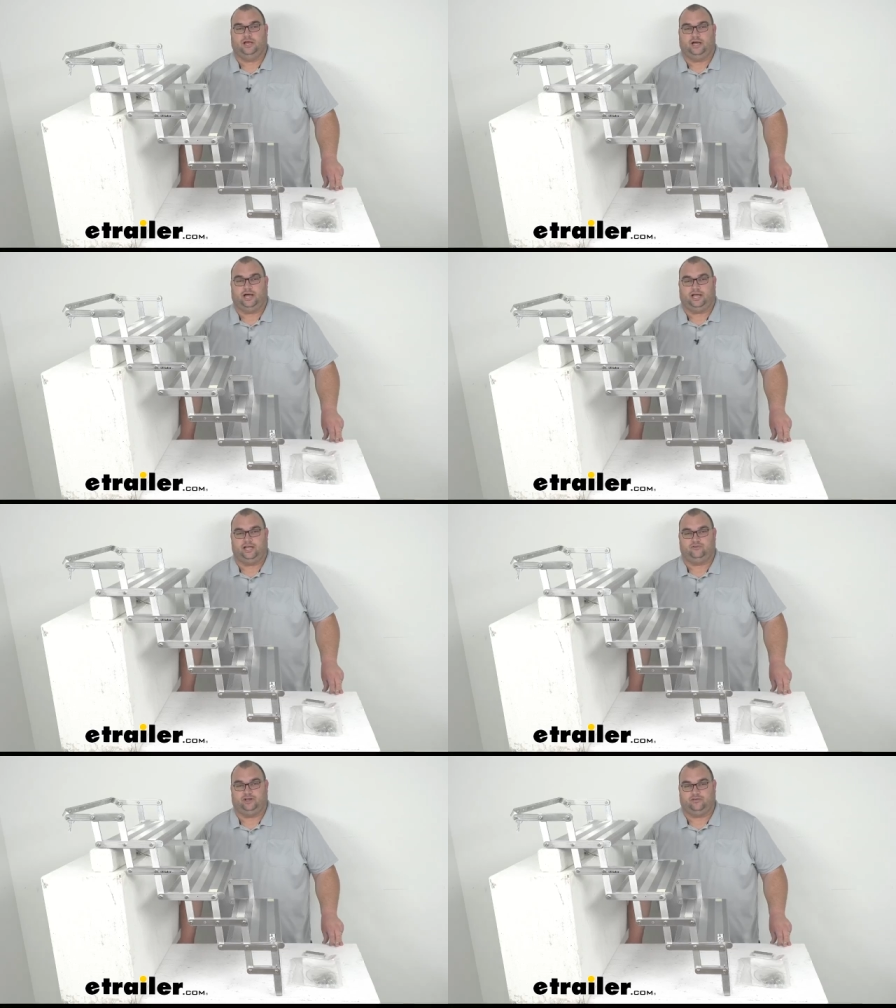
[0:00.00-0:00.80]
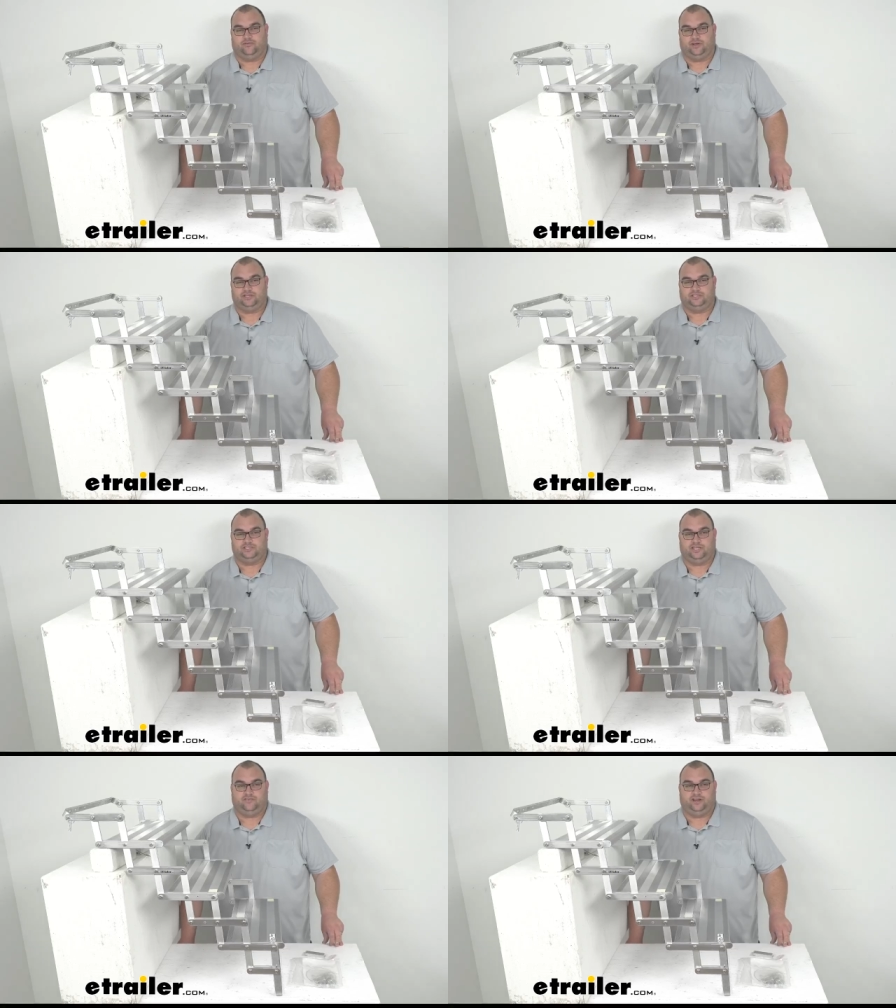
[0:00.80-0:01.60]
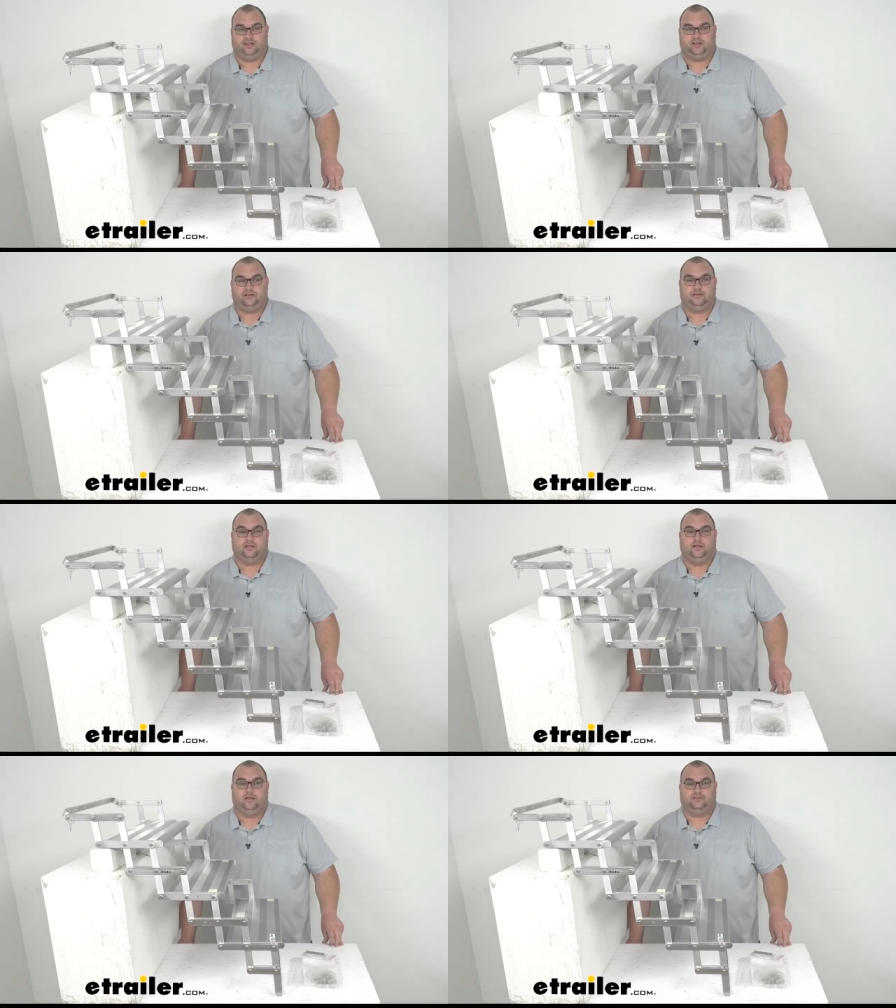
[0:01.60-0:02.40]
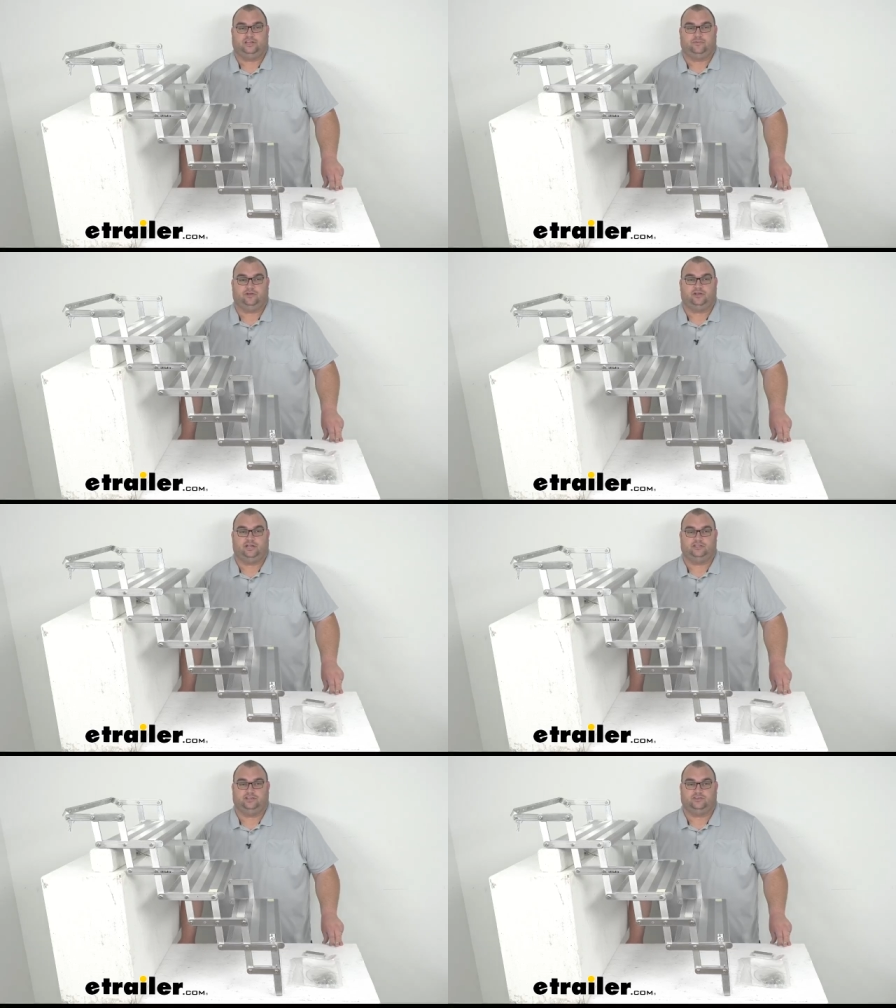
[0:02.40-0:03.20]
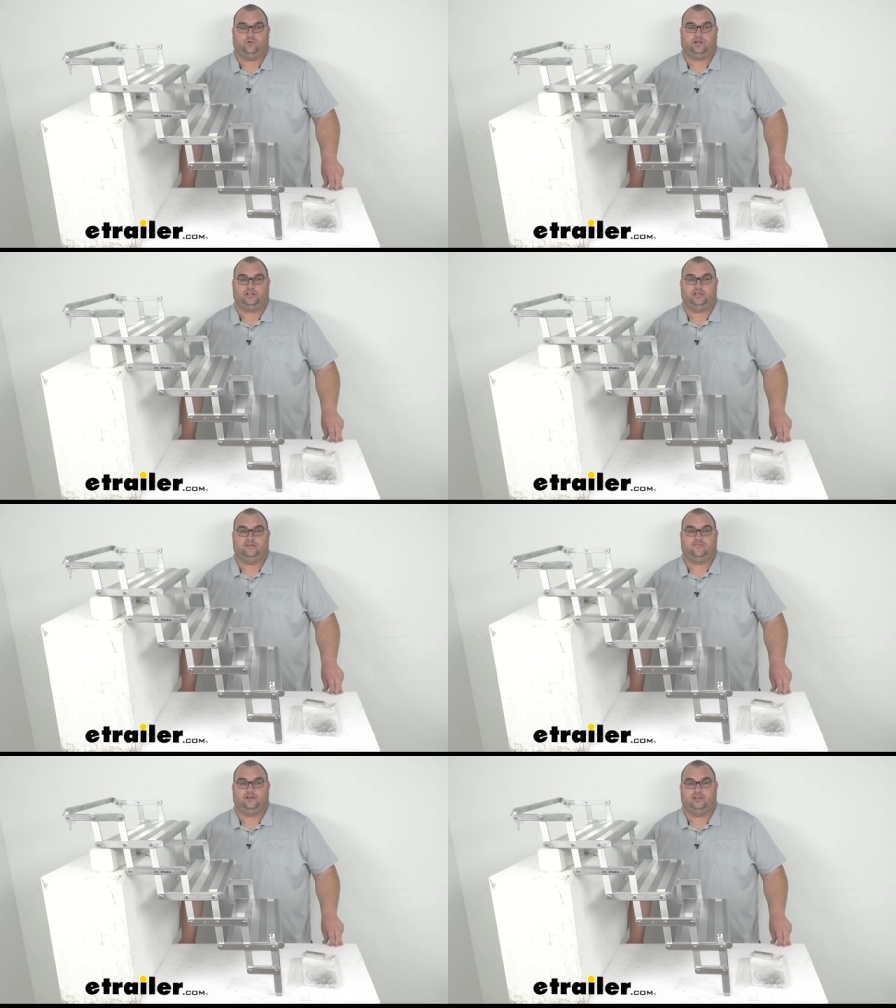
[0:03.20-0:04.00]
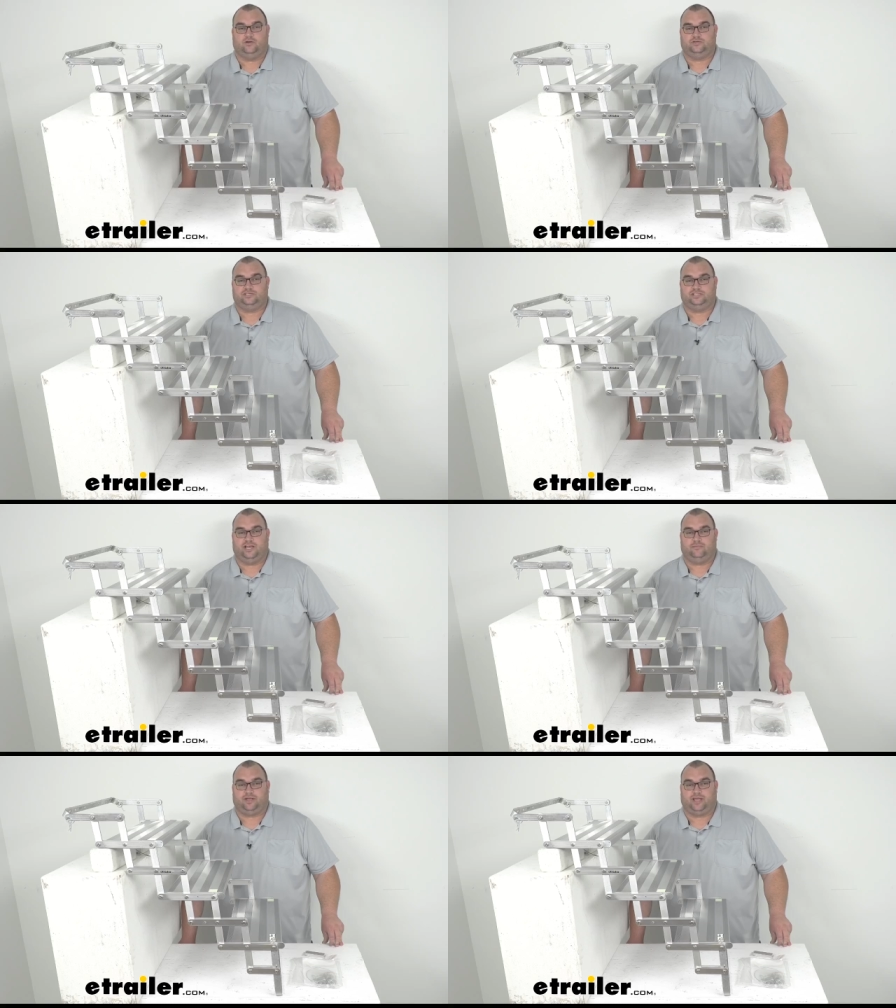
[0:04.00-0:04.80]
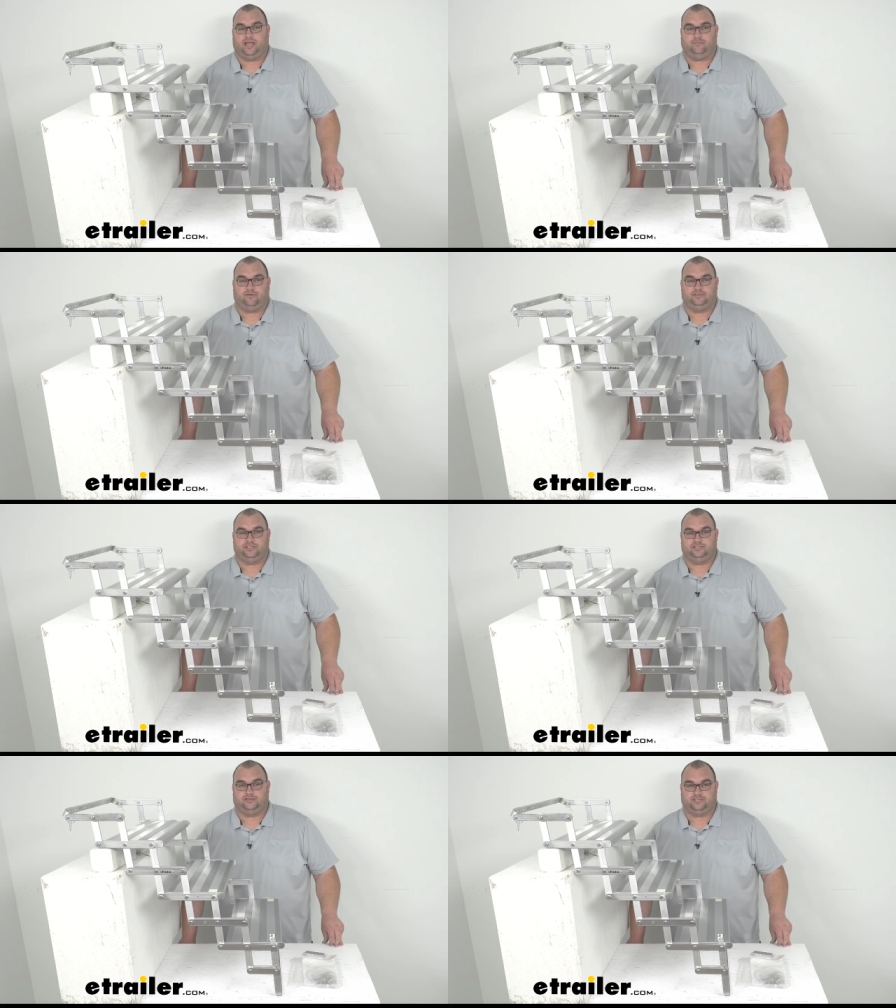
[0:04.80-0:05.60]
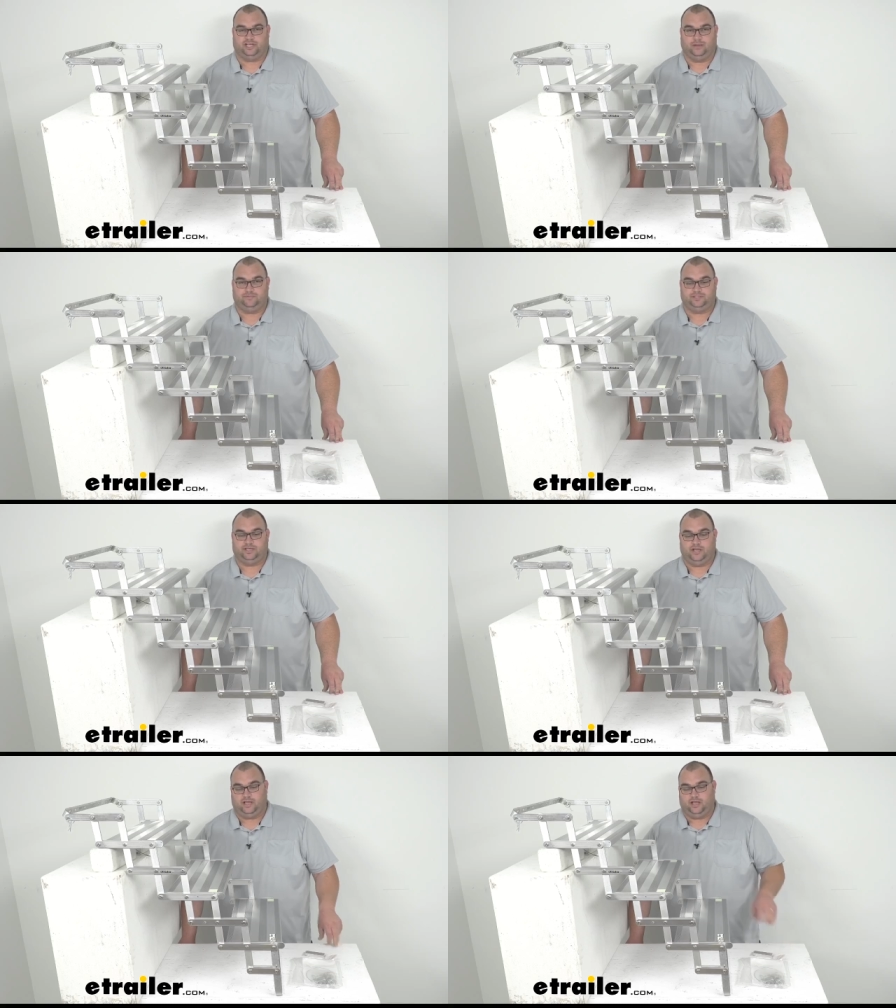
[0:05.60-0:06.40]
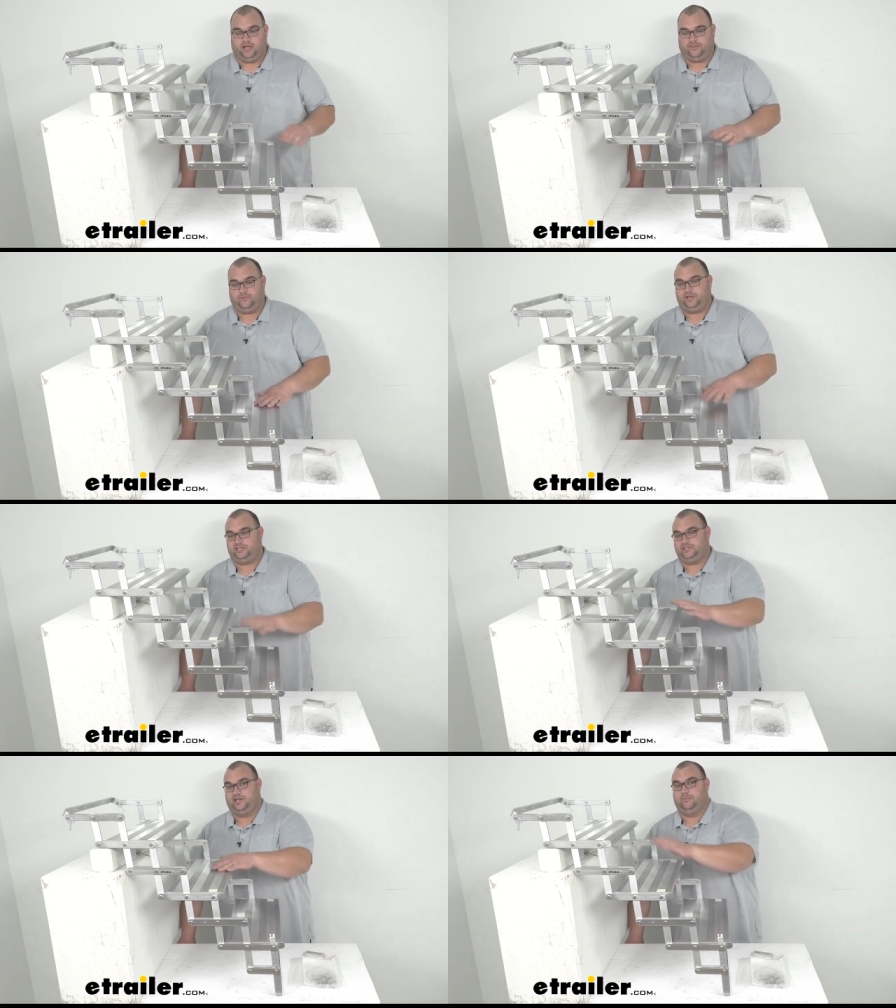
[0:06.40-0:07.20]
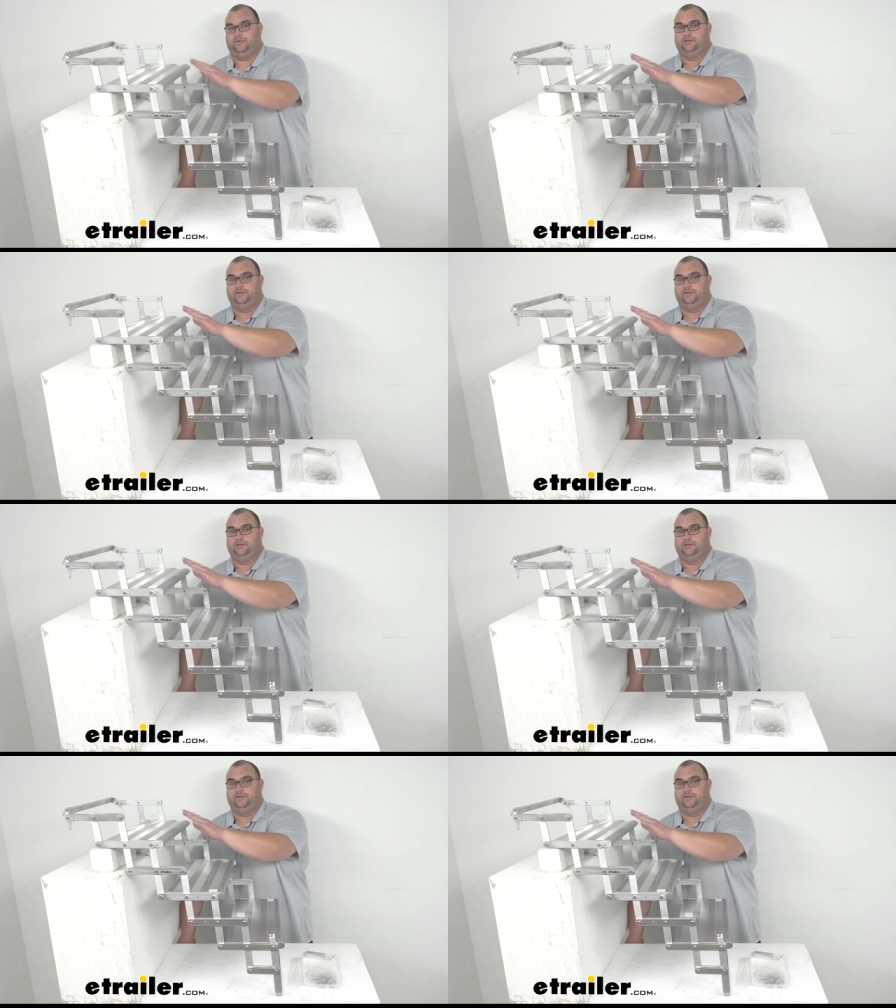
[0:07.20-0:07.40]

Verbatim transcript: Hi, etrailer friends, Stephen here. Today we're looking at the TorkLift Glow Step Camper Scissor Steps, a three-step.